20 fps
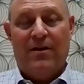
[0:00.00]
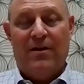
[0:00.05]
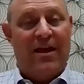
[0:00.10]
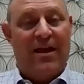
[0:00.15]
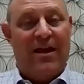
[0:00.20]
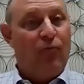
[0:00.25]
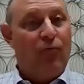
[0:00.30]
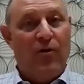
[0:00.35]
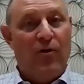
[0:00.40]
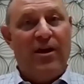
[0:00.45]

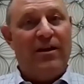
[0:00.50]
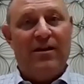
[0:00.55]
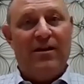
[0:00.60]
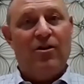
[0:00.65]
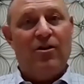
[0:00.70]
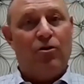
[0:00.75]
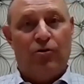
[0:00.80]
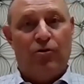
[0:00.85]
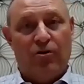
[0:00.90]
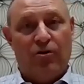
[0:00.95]
and
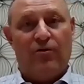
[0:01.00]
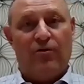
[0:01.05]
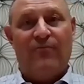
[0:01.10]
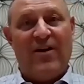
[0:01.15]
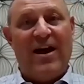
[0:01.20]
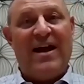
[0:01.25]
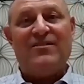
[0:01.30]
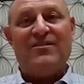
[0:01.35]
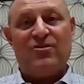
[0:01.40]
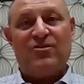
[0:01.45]
your
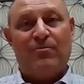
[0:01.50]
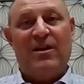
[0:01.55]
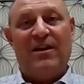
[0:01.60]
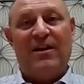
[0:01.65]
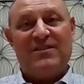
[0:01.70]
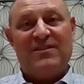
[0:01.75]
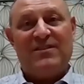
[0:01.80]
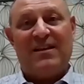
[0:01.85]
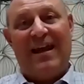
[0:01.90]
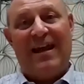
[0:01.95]
advisor may
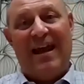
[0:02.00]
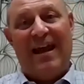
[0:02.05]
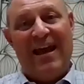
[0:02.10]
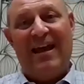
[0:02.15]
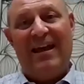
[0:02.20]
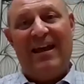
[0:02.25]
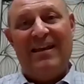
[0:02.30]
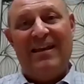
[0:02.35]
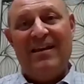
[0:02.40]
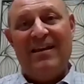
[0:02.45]
have said,
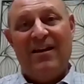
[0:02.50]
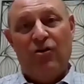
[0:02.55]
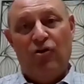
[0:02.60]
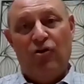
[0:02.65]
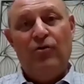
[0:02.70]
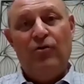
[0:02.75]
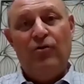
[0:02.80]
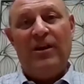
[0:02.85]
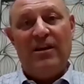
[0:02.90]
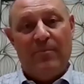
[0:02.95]
hey,
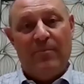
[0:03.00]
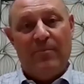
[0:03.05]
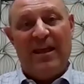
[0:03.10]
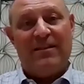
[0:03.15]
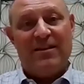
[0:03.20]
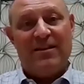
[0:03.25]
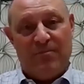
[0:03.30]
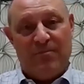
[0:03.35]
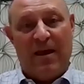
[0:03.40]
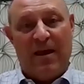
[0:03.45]
you need to make
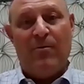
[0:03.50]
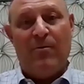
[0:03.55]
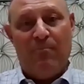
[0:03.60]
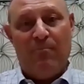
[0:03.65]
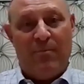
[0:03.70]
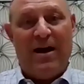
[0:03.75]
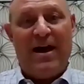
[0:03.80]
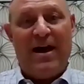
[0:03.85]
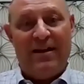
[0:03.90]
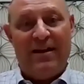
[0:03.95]
this payment
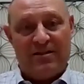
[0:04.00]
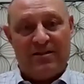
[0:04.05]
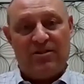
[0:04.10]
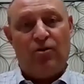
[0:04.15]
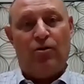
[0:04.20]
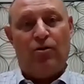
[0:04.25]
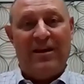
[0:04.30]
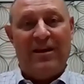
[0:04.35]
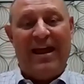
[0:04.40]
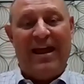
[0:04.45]
by a
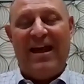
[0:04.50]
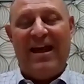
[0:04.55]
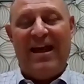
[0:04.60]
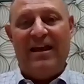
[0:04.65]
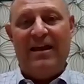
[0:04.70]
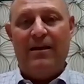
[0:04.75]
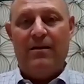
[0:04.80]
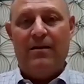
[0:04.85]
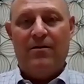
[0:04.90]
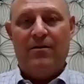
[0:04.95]
certain
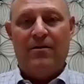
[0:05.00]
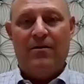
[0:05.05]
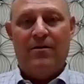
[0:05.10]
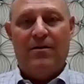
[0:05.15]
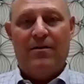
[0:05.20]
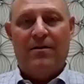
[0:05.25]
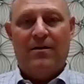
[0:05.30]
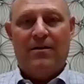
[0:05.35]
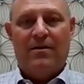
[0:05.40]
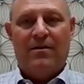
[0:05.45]
date.
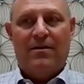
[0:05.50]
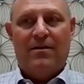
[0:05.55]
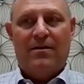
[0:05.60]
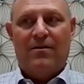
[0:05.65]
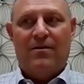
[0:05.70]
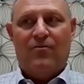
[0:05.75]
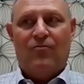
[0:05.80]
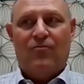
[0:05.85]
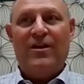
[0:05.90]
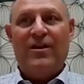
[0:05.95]

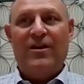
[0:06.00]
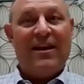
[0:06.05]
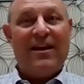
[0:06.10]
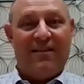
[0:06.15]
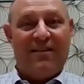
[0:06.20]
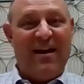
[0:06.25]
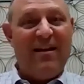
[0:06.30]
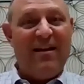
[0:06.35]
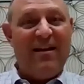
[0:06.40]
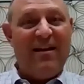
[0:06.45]
But you got
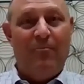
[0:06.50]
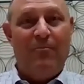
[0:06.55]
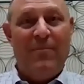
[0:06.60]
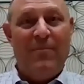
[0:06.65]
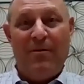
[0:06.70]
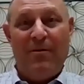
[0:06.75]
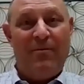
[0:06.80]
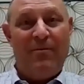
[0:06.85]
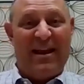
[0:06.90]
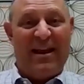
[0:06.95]
to tell them,
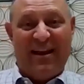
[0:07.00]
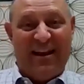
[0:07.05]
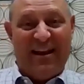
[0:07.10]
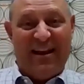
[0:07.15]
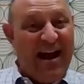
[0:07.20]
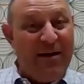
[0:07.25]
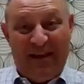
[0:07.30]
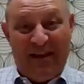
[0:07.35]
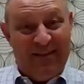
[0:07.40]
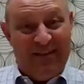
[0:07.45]
maybe make a
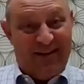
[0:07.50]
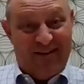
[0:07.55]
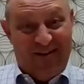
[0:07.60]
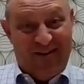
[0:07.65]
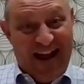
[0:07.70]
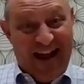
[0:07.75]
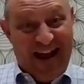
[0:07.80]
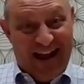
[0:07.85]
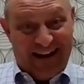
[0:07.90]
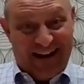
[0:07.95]
copy of the
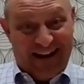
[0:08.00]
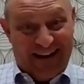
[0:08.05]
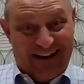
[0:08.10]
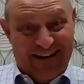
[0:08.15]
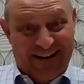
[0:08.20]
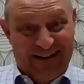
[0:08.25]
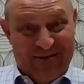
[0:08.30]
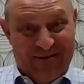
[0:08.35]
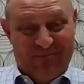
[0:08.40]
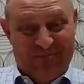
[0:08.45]
check,
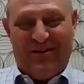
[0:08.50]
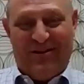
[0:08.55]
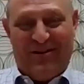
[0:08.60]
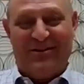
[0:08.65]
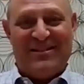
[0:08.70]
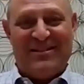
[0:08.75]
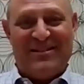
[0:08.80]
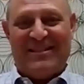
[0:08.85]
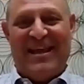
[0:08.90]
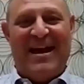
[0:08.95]

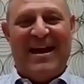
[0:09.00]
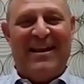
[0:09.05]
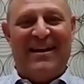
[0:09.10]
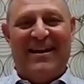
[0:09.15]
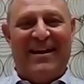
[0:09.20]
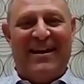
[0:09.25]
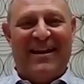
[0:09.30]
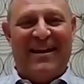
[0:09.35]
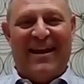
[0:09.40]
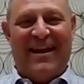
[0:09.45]
because then
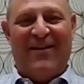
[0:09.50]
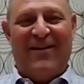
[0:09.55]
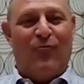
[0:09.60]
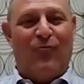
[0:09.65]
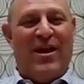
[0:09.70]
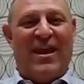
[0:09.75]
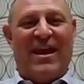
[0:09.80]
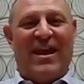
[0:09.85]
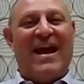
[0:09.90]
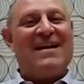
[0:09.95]
if
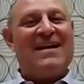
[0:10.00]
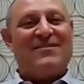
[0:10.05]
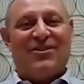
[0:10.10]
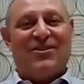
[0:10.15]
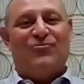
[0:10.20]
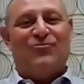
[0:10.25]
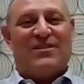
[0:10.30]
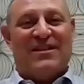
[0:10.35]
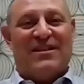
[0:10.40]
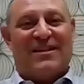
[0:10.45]
we ask
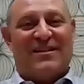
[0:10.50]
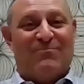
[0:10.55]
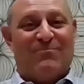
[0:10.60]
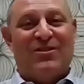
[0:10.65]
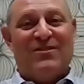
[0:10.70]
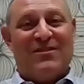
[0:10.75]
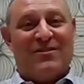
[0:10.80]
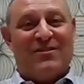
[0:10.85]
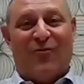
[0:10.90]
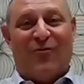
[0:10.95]
you 6
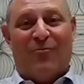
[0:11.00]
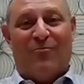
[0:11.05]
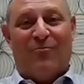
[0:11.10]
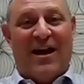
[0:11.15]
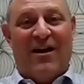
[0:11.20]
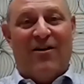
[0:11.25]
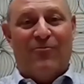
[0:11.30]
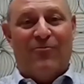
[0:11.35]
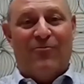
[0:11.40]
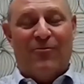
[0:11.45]
months from
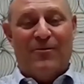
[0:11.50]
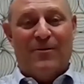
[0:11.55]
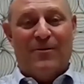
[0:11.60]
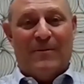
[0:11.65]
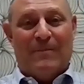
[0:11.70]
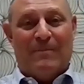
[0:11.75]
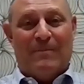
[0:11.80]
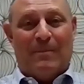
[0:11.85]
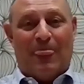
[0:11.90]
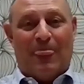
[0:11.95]
now,
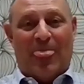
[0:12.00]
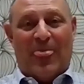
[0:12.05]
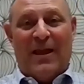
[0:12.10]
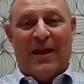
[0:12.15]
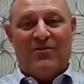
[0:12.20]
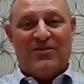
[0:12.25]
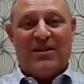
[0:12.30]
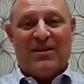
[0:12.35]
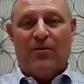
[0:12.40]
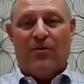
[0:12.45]
then
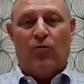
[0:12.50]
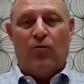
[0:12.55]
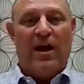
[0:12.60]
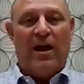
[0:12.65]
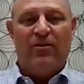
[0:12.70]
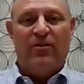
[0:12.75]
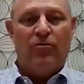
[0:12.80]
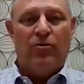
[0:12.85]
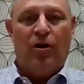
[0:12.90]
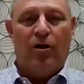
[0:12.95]
you say, well, I
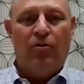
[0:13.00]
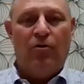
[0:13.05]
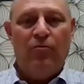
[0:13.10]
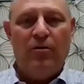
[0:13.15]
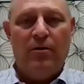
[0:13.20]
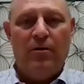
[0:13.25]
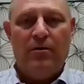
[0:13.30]
don't know.